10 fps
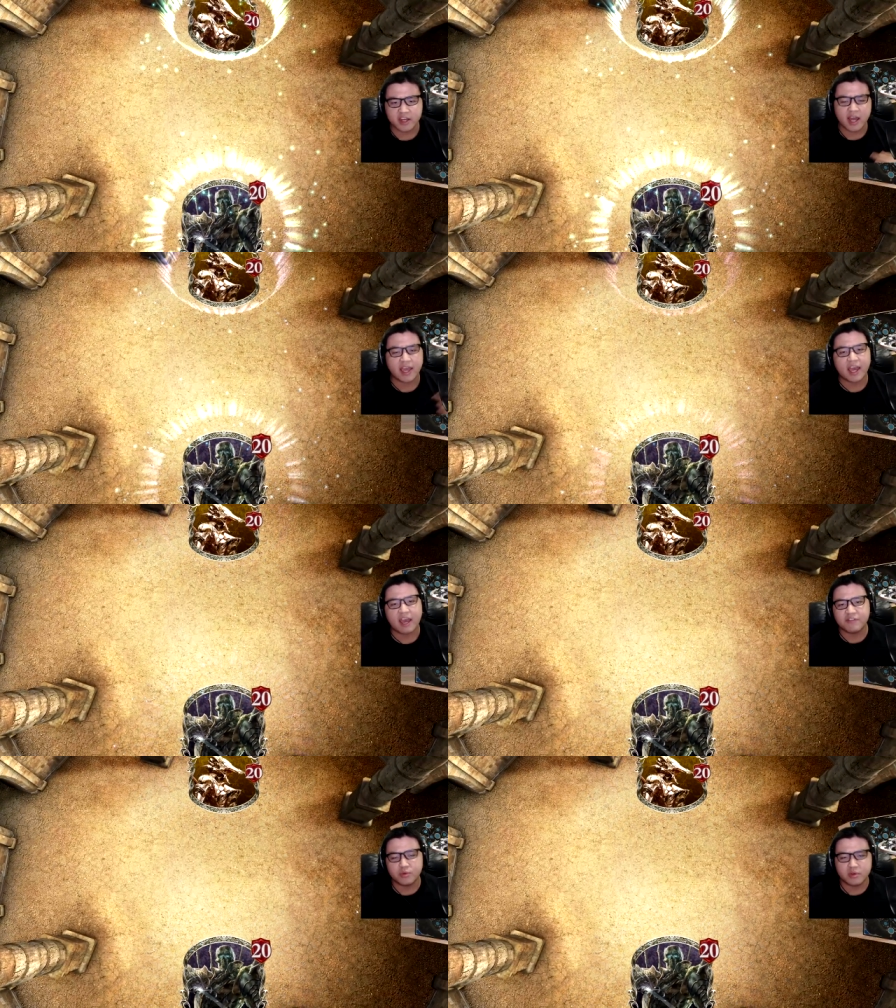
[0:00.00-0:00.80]
I
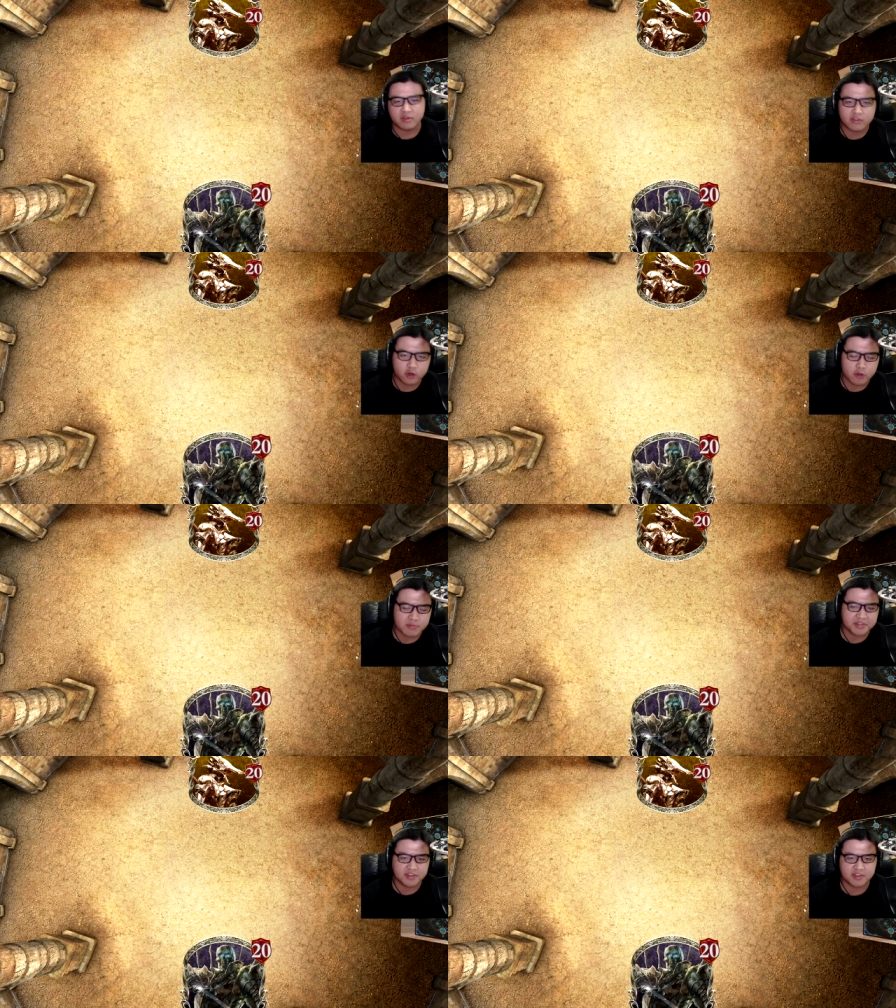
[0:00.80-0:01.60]
have to assume
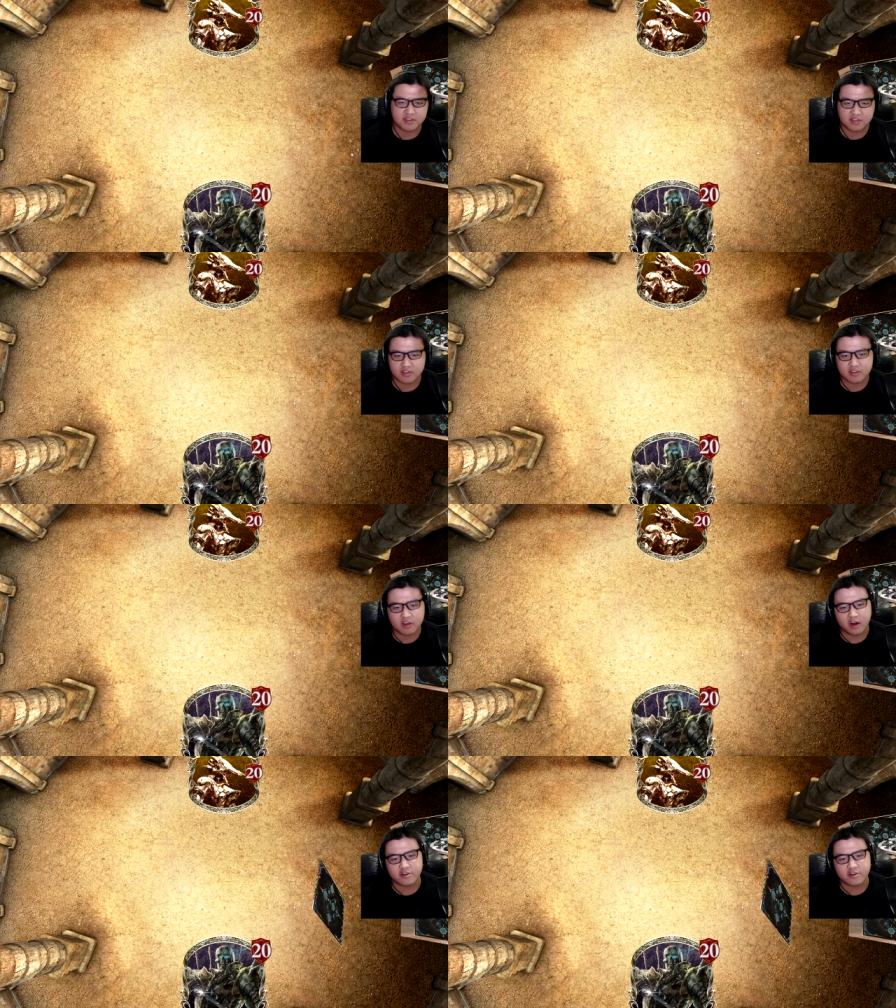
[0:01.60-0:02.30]
that this is Discard